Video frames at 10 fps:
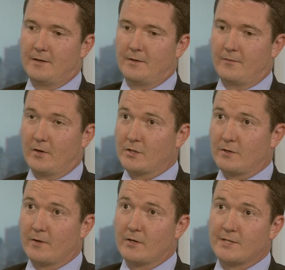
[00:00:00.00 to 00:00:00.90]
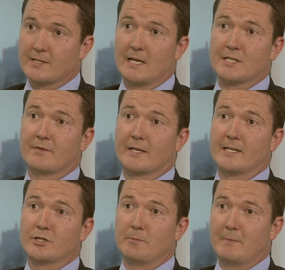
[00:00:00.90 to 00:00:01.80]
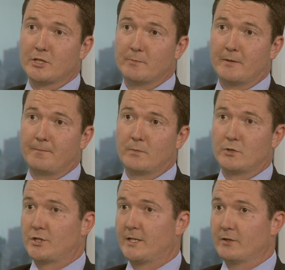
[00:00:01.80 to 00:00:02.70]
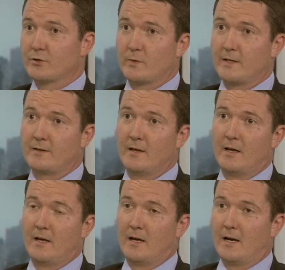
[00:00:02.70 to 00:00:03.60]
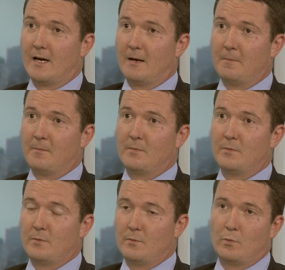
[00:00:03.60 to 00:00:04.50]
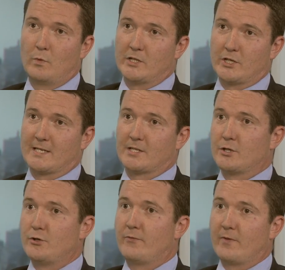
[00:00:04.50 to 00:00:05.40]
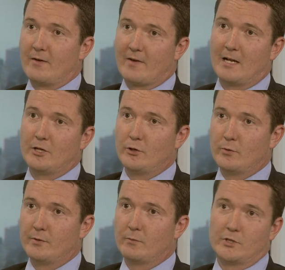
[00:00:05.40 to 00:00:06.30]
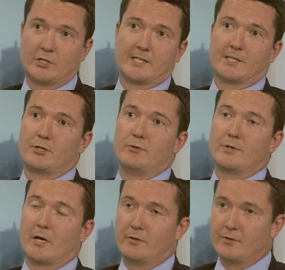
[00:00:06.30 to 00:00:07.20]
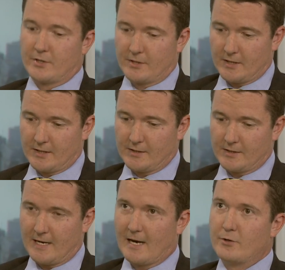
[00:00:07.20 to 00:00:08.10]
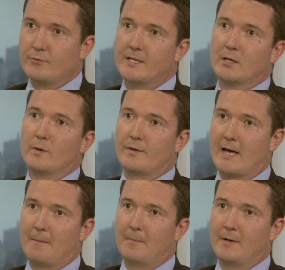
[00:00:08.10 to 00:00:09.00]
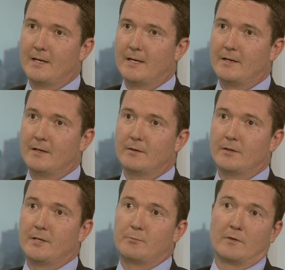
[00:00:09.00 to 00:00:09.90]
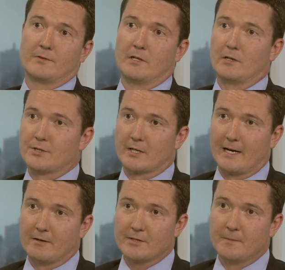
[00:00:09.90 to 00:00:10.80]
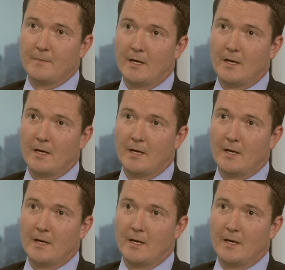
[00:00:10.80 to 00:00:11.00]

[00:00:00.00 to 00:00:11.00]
the first of those is classification and measurement, which deals with which assets you fair value and which assets you don't, and how you deal with them in the profit and loss account.